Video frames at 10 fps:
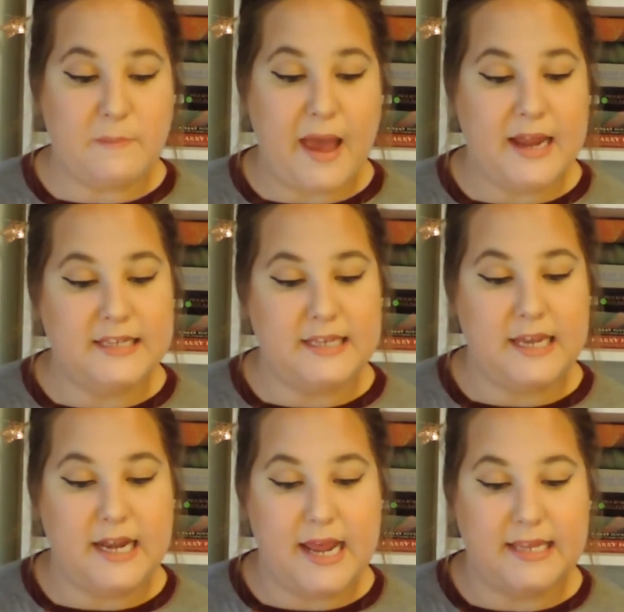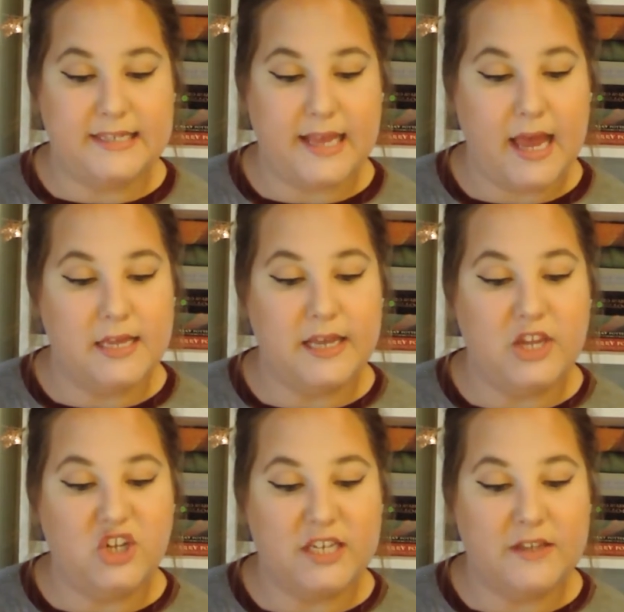in the magazine says,
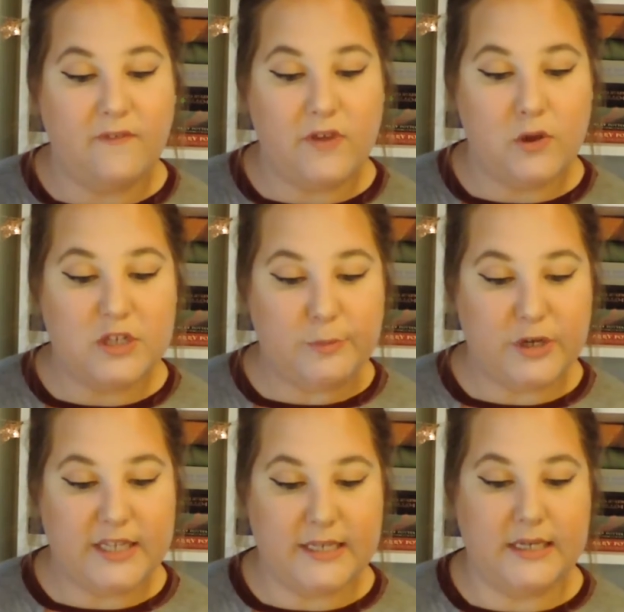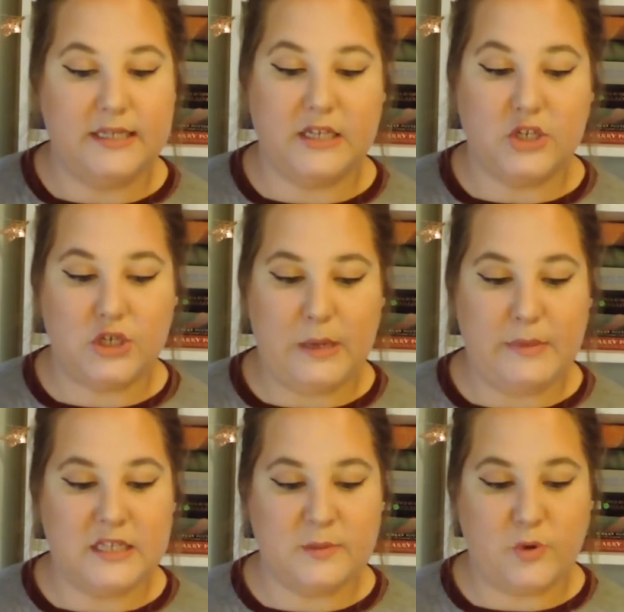in just a few spritzes, this
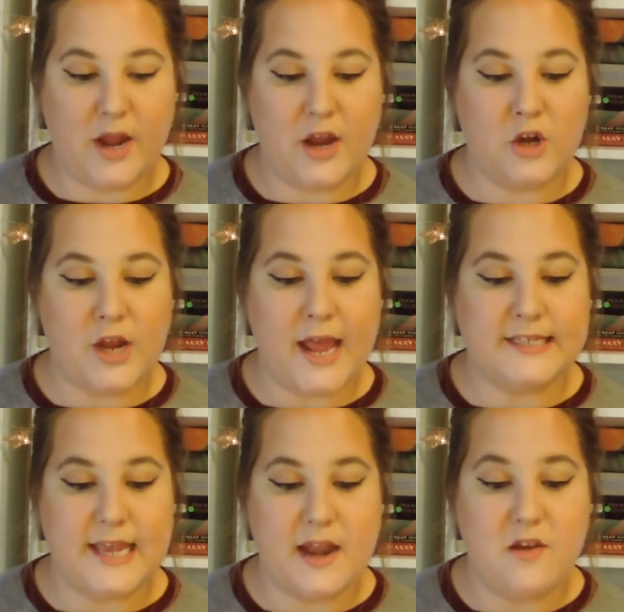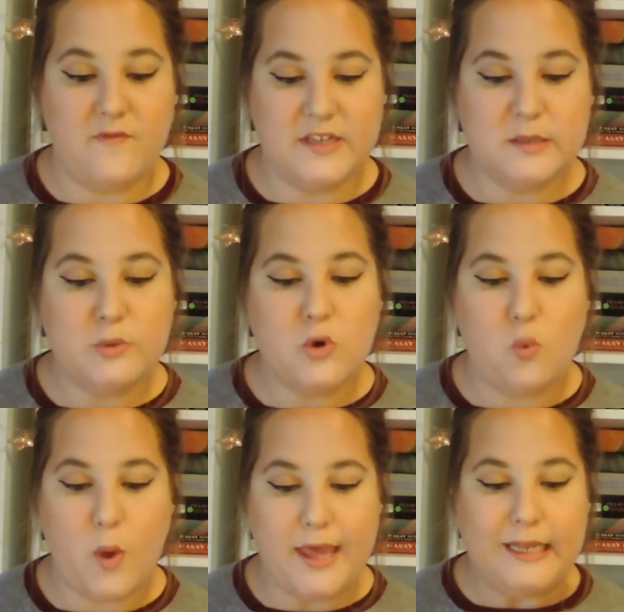treatment spray creates an
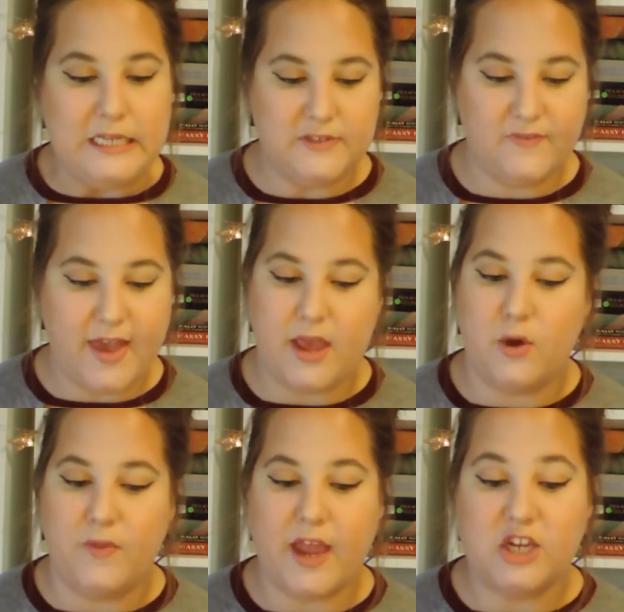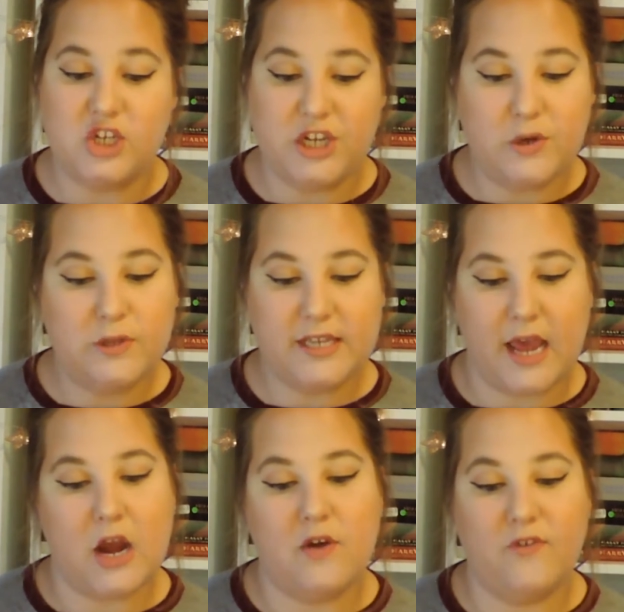invisible weightless veil that shields
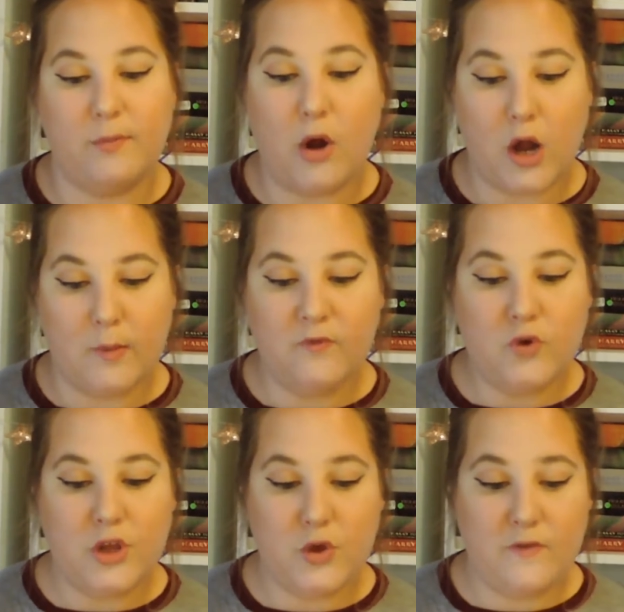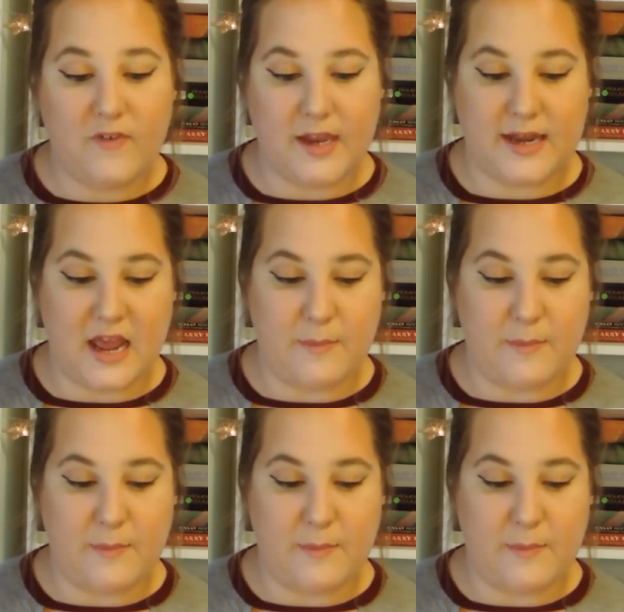hair from harmful UV